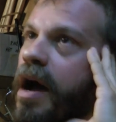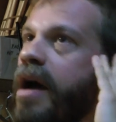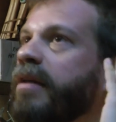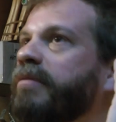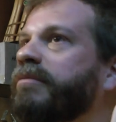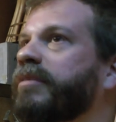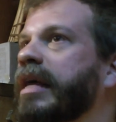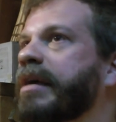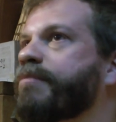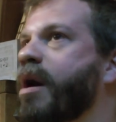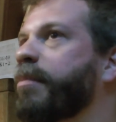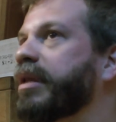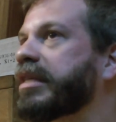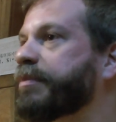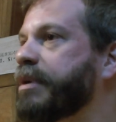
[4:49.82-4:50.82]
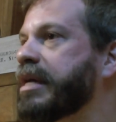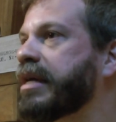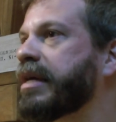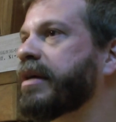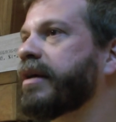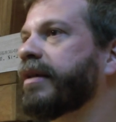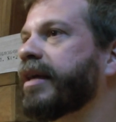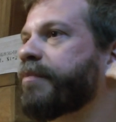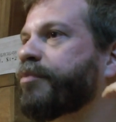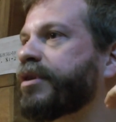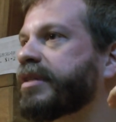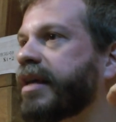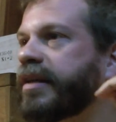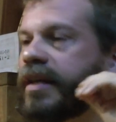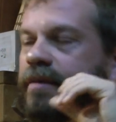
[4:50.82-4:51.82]
I like public speaking. I like
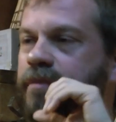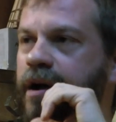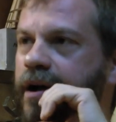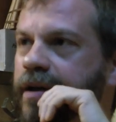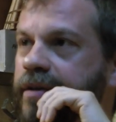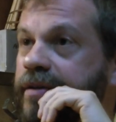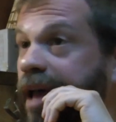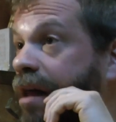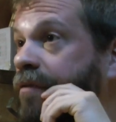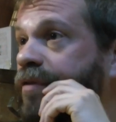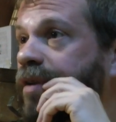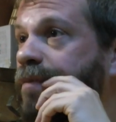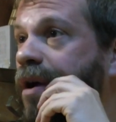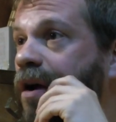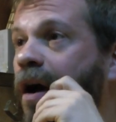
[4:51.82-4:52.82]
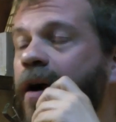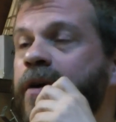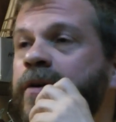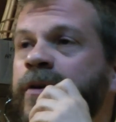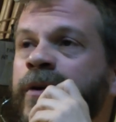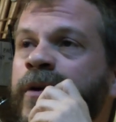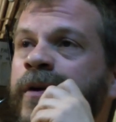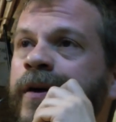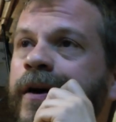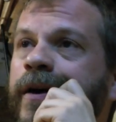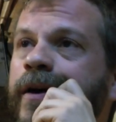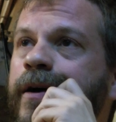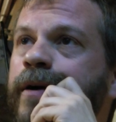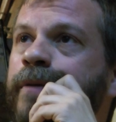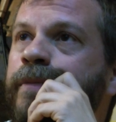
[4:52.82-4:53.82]
presenting myself and my art.
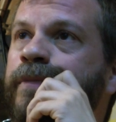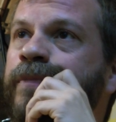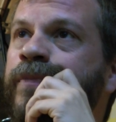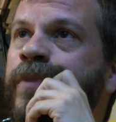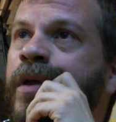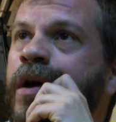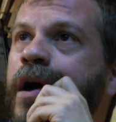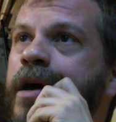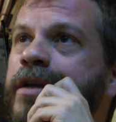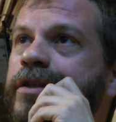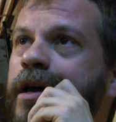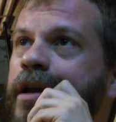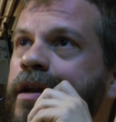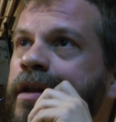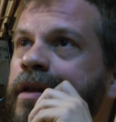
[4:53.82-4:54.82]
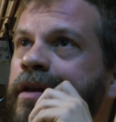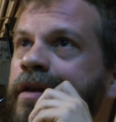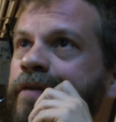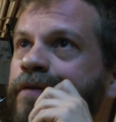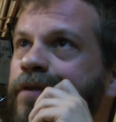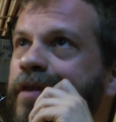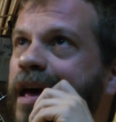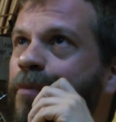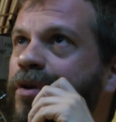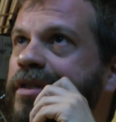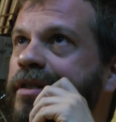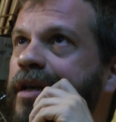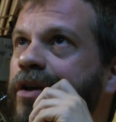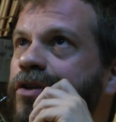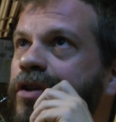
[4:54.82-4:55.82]
I decided for that
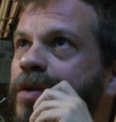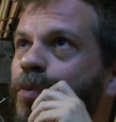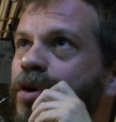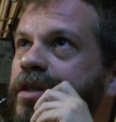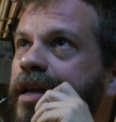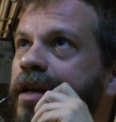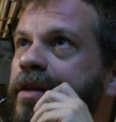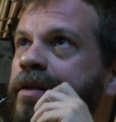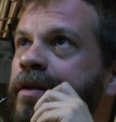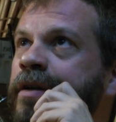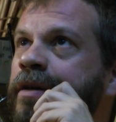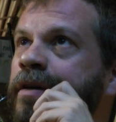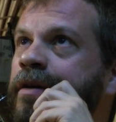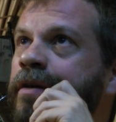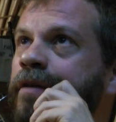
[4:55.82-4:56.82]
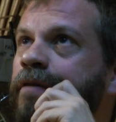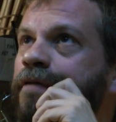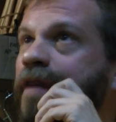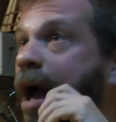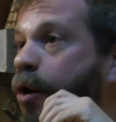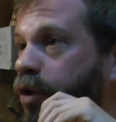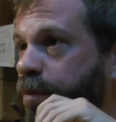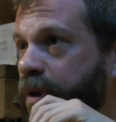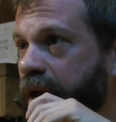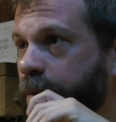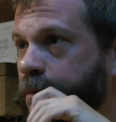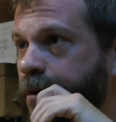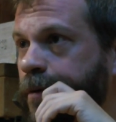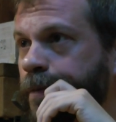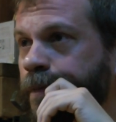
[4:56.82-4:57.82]
presentation to present found
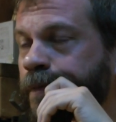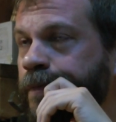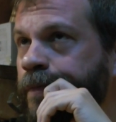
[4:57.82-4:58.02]
paper